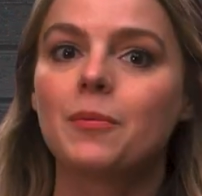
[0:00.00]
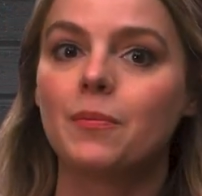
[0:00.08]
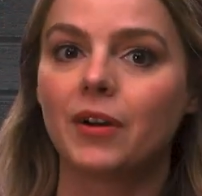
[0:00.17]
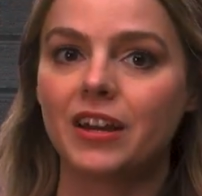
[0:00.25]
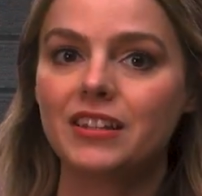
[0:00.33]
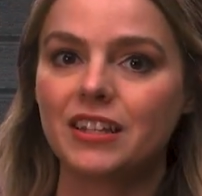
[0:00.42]

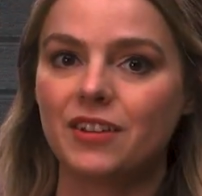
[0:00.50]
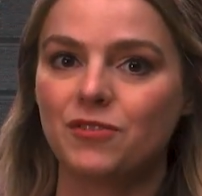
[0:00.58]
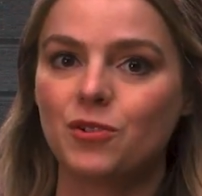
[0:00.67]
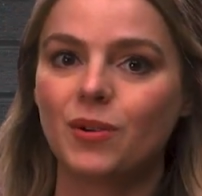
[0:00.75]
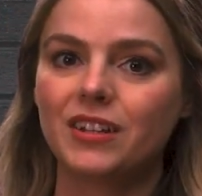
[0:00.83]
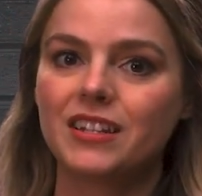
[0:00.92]
But if
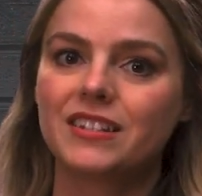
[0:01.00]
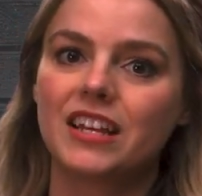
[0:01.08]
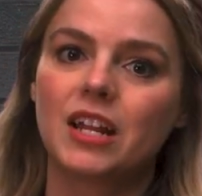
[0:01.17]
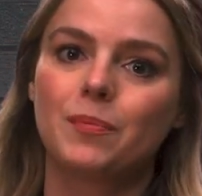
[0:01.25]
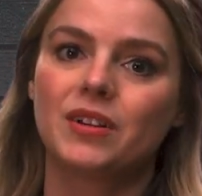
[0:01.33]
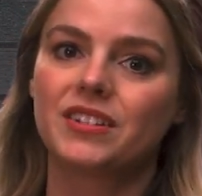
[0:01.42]
you want to set
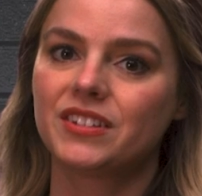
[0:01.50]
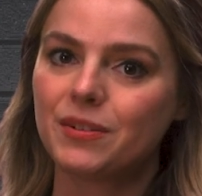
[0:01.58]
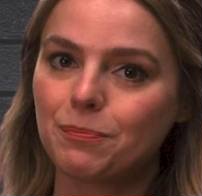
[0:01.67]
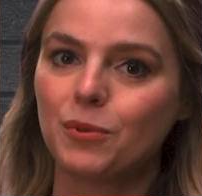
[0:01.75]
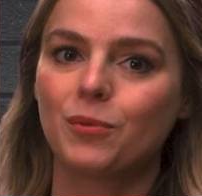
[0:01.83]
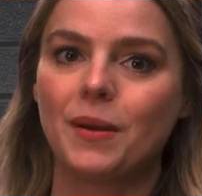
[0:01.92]
up a
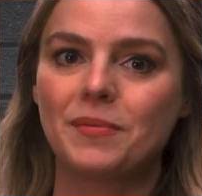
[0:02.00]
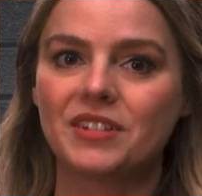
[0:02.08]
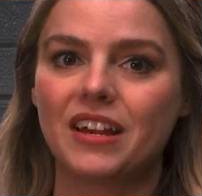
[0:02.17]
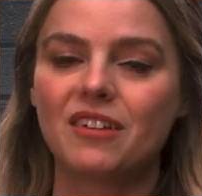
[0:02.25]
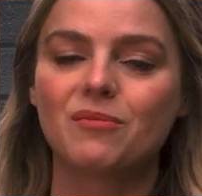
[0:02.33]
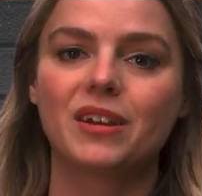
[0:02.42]
simple
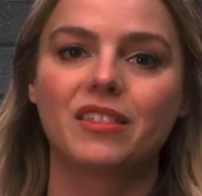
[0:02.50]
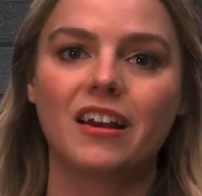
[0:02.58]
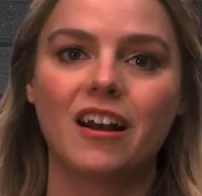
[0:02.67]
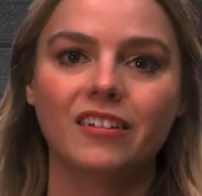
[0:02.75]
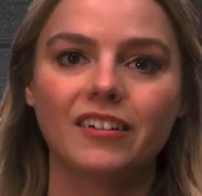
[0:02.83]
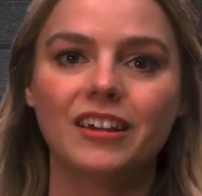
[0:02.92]
website with
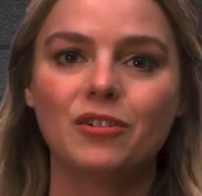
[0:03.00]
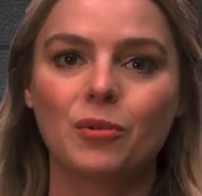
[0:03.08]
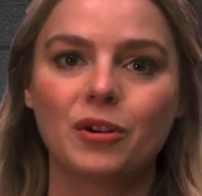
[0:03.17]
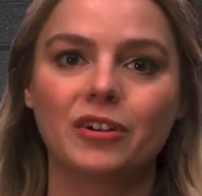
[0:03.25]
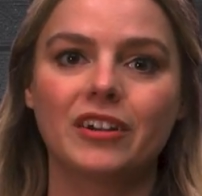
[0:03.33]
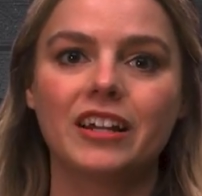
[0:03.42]
online
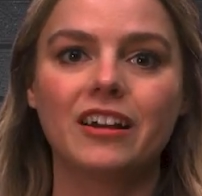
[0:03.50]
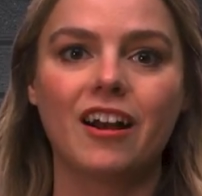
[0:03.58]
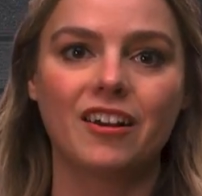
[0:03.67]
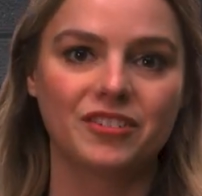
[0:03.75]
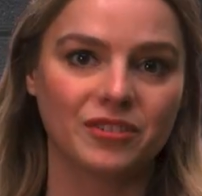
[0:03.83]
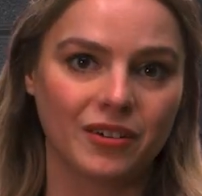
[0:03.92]
ordering
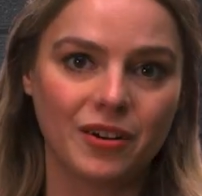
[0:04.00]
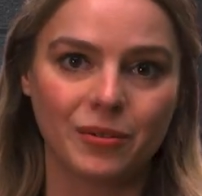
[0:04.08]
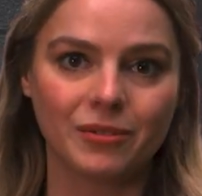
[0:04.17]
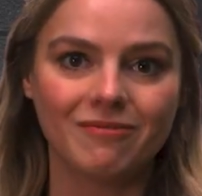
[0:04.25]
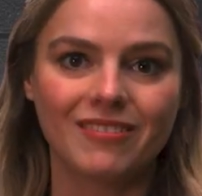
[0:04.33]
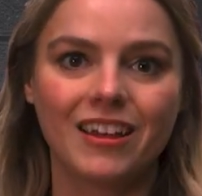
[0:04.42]
on your
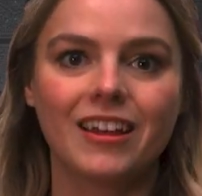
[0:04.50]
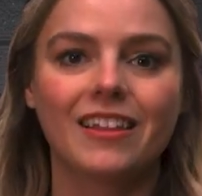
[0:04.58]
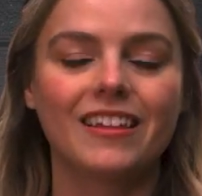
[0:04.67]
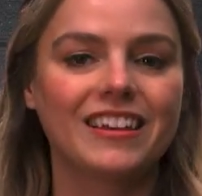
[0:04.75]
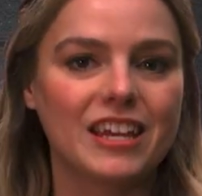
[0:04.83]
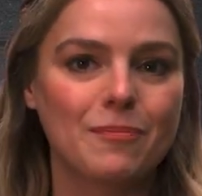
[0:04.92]
own,
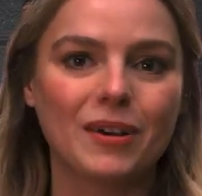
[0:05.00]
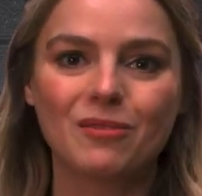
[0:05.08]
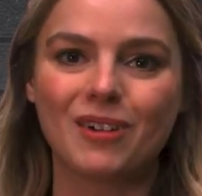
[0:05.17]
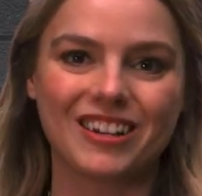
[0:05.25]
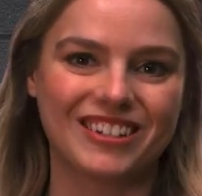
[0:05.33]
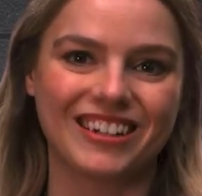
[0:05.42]
then keep on
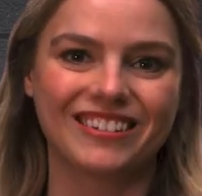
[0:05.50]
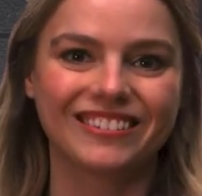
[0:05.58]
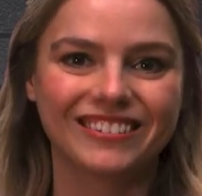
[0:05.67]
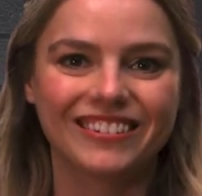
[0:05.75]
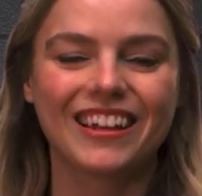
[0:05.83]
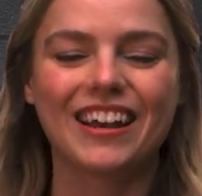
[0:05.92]
watching.
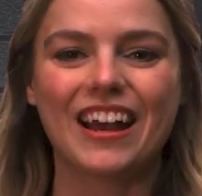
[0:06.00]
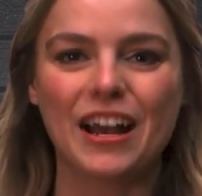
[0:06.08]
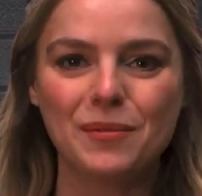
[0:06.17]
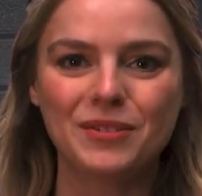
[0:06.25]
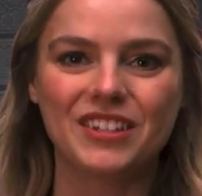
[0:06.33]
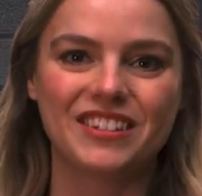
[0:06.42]

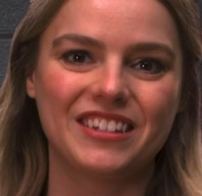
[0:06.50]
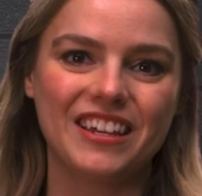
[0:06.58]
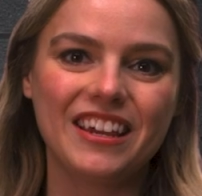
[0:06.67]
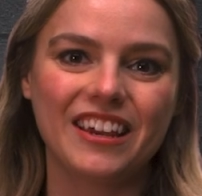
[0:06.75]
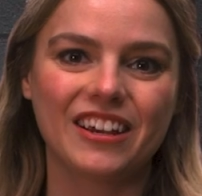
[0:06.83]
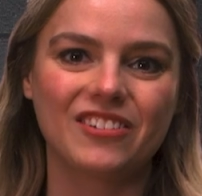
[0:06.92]
I'm
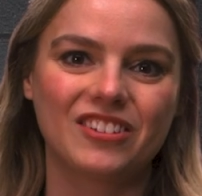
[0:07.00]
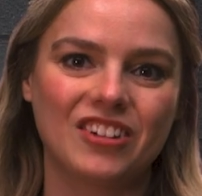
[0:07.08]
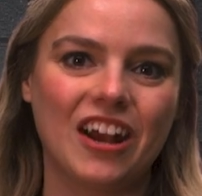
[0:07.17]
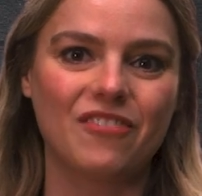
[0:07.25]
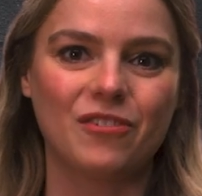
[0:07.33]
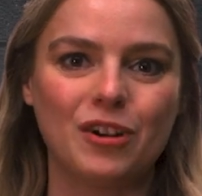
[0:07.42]
Sissy here with
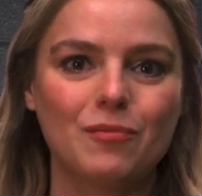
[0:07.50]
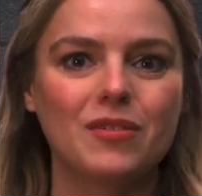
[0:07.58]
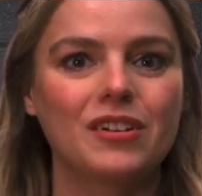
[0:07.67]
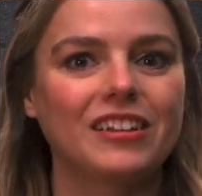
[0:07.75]
Jotform.